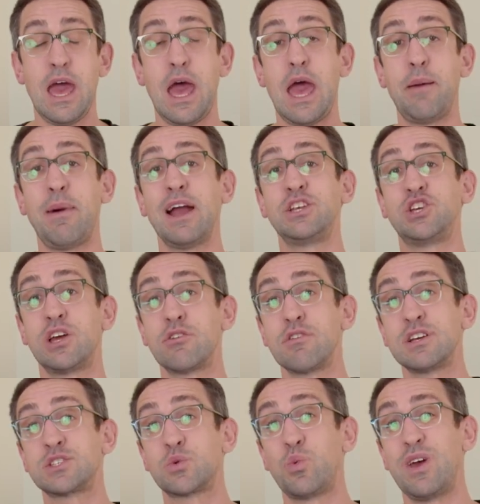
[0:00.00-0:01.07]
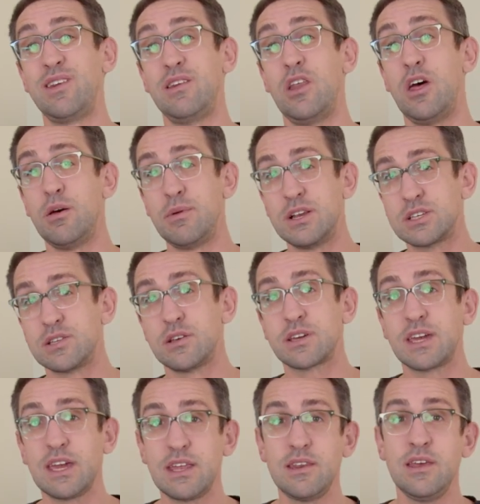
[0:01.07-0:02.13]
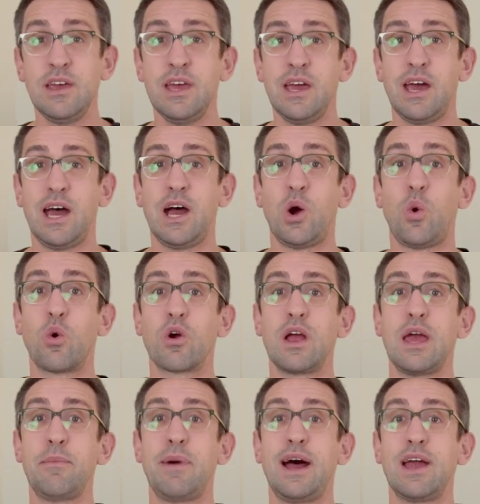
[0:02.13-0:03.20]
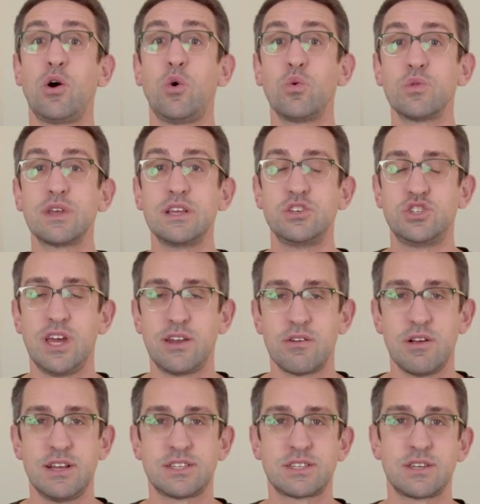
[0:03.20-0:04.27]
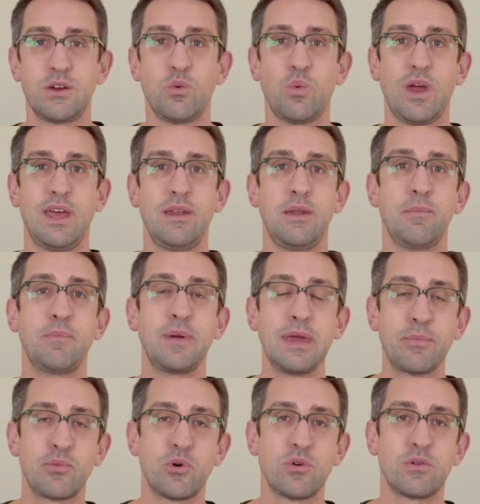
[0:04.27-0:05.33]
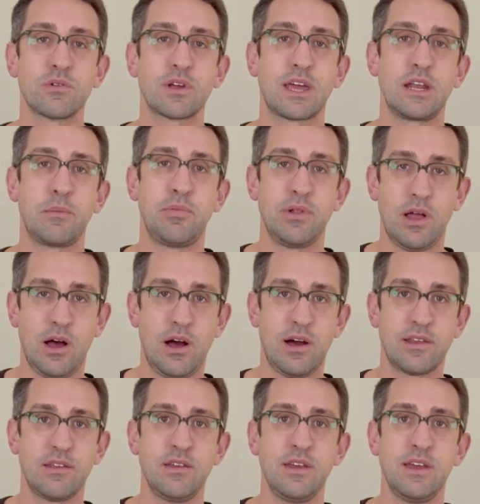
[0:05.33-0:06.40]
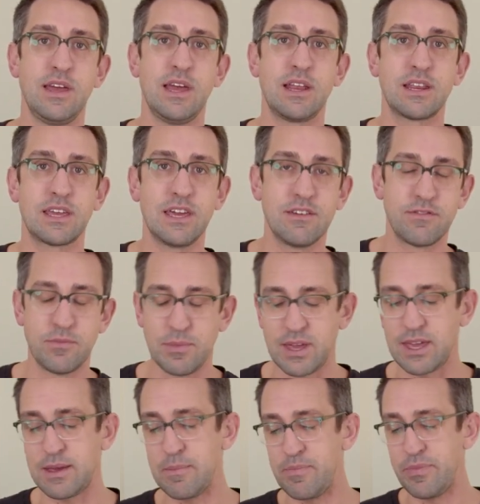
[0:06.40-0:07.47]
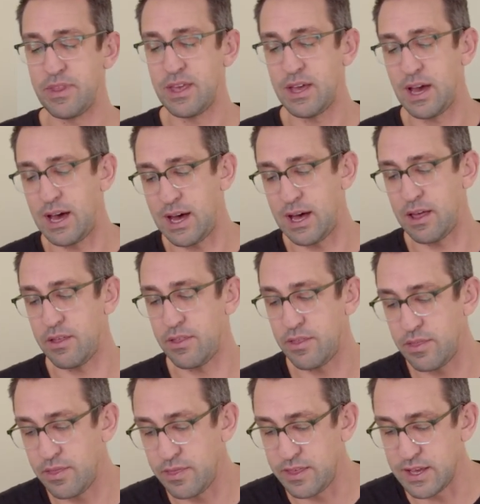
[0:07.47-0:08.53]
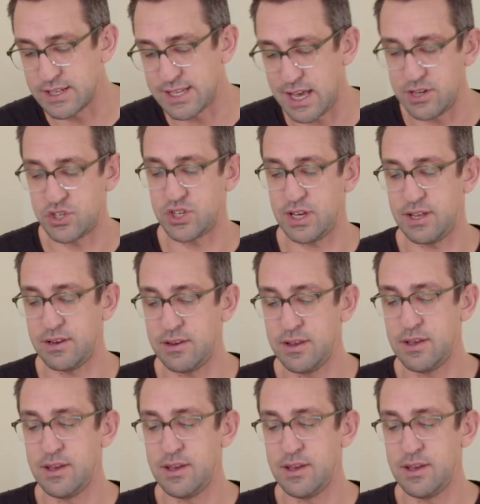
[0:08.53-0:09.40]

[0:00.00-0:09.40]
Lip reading: Am I generous when nobody's looking, or am I only generous when people can applaud and give me the attention?